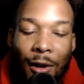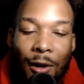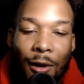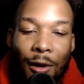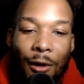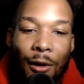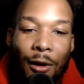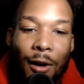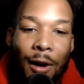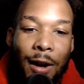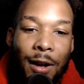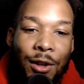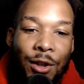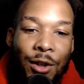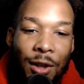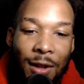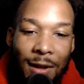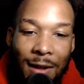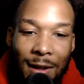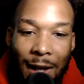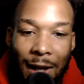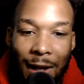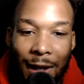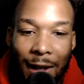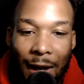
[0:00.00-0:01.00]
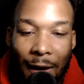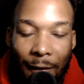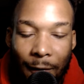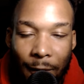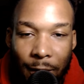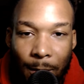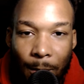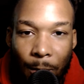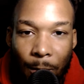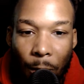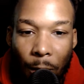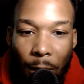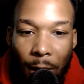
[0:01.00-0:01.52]
right? Just like Kevin
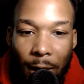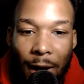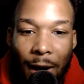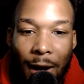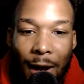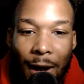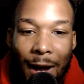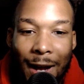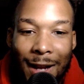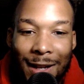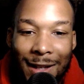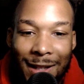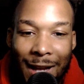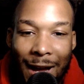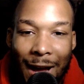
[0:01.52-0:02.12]
De Bruyne has